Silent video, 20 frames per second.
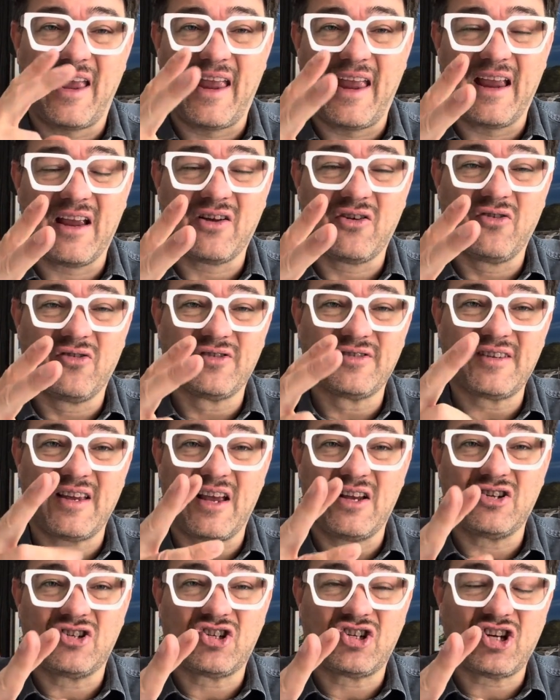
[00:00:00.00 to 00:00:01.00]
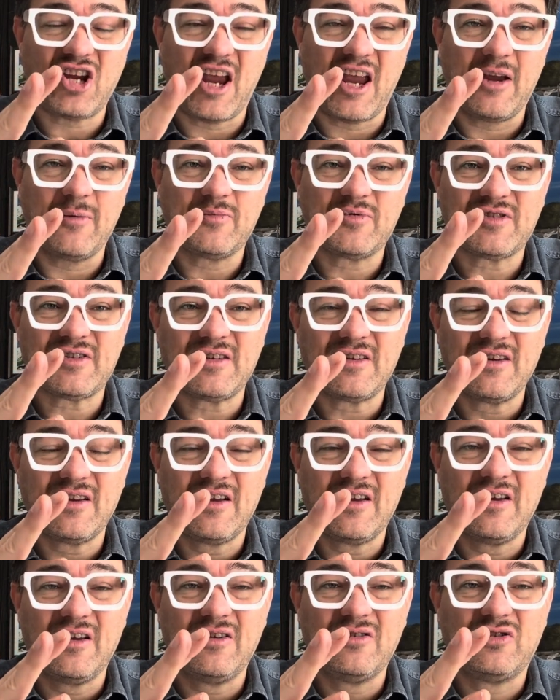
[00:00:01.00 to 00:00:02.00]
angles, and shapes
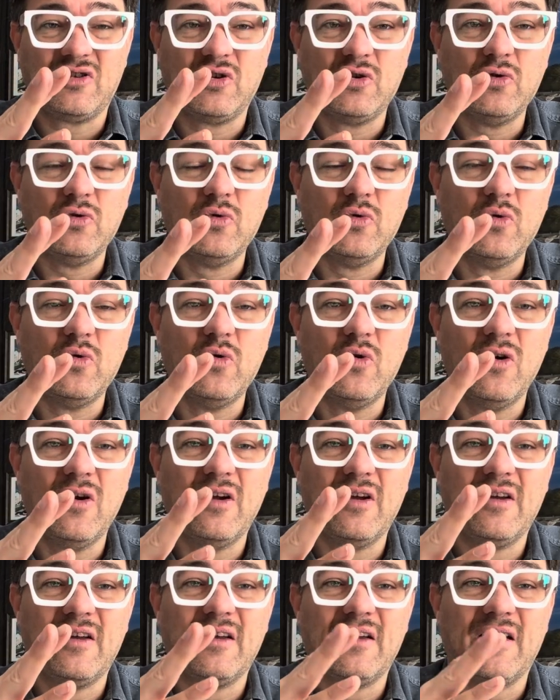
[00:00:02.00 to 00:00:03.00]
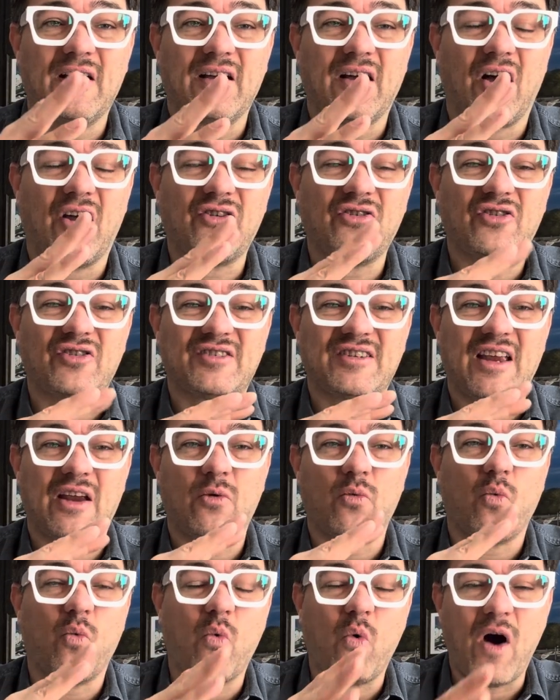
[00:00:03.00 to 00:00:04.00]
to
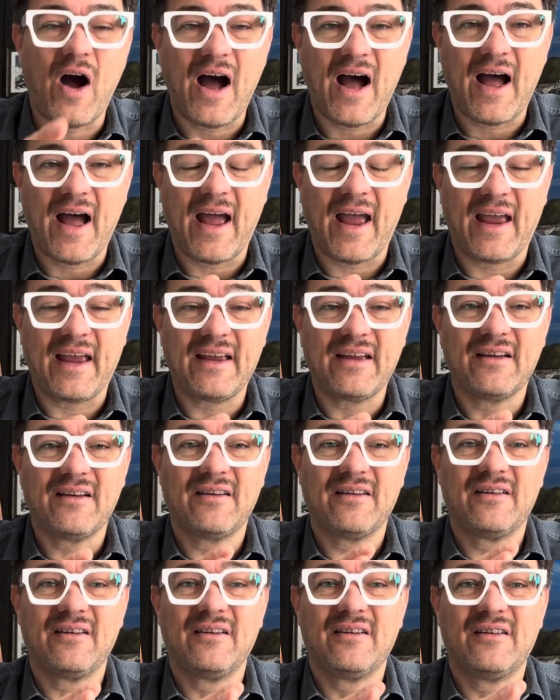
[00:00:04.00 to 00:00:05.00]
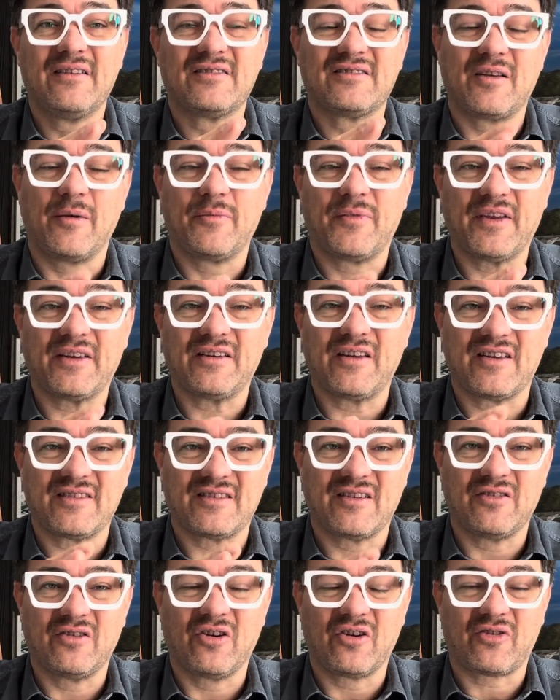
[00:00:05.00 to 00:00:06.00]
understand why something
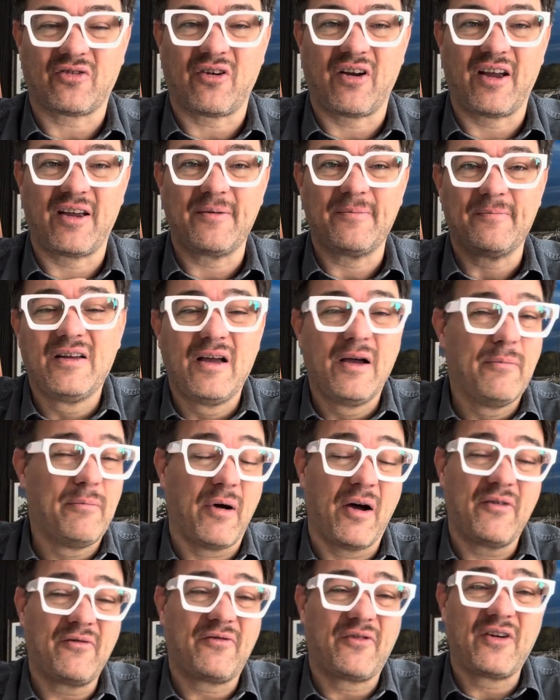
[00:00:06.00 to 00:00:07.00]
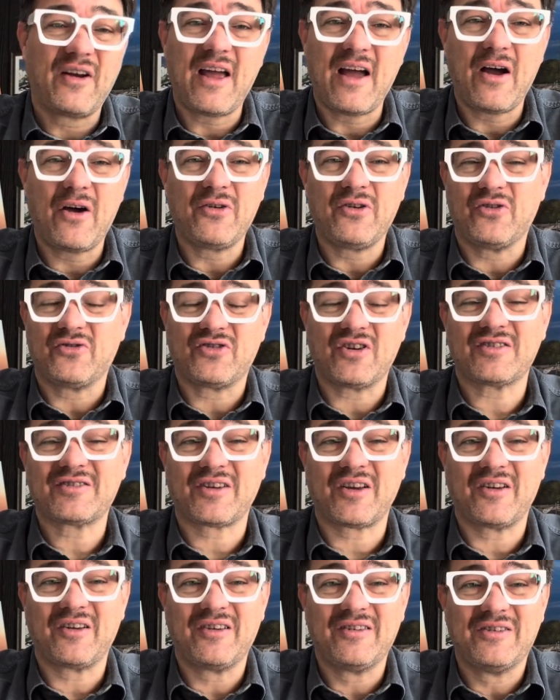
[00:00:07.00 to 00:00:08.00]
doesn't look right. But for now, you're
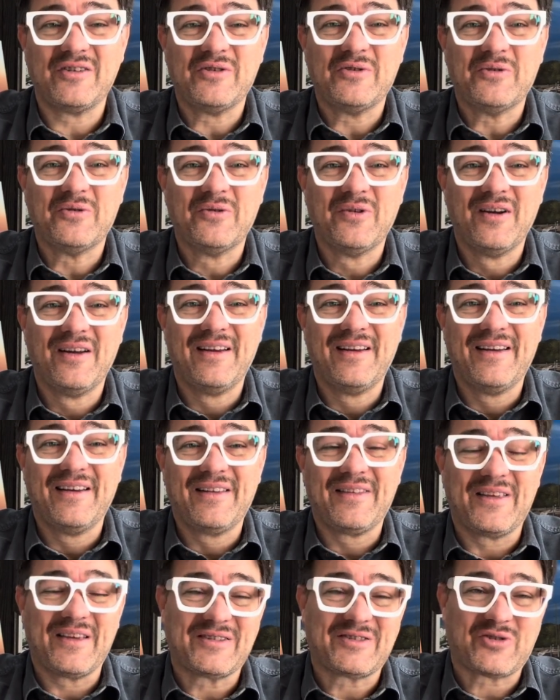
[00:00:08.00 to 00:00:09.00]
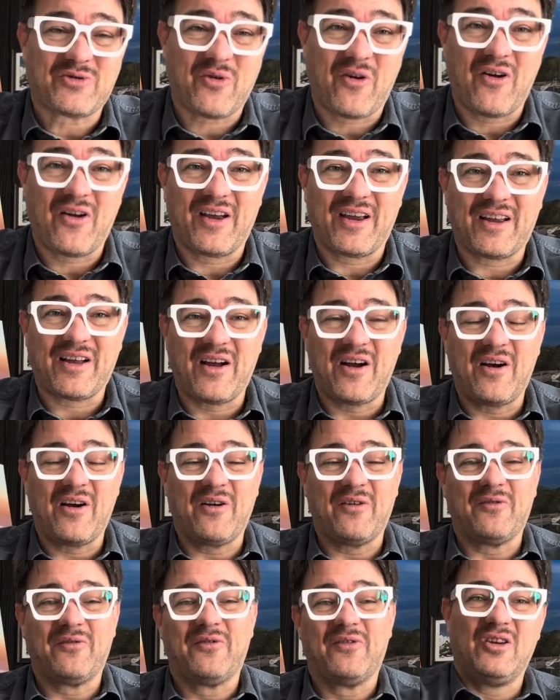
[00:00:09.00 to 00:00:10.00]
just going to do this drawing
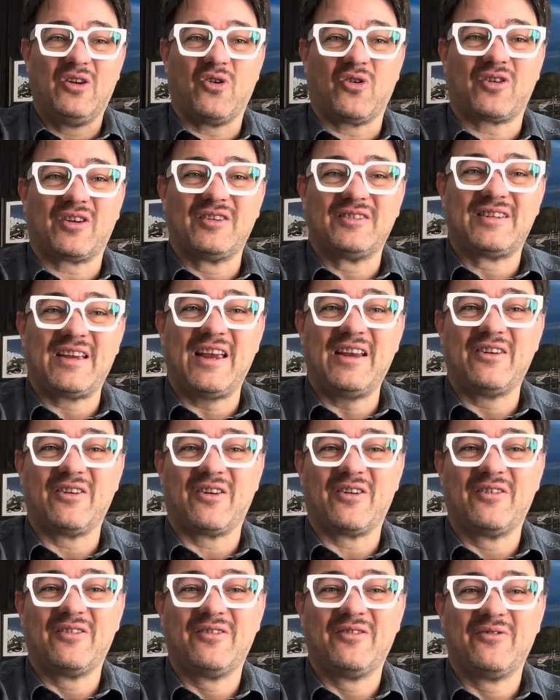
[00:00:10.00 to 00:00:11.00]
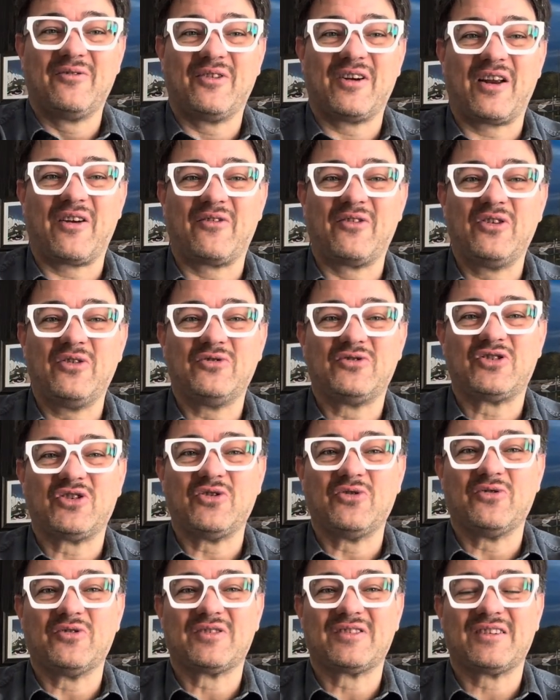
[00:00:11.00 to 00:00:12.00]
of your container, whatever you
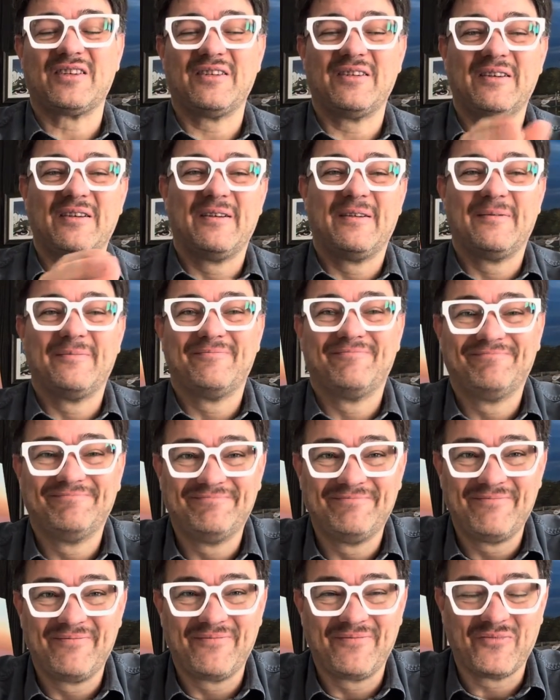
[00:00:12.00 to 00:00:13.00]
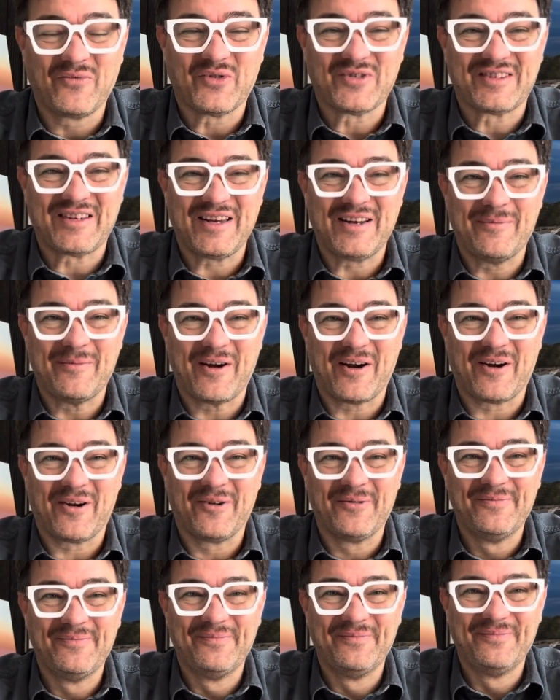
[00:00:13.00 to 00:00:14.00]
choose. We'll see you
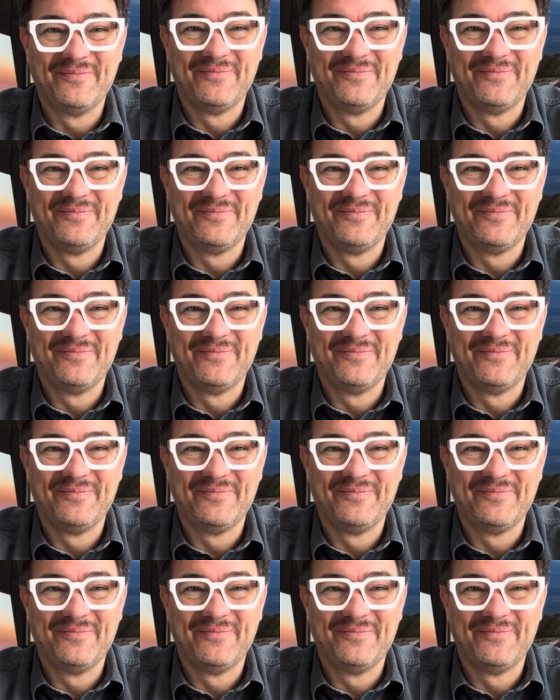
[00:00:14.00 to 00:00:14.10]
tomorrow.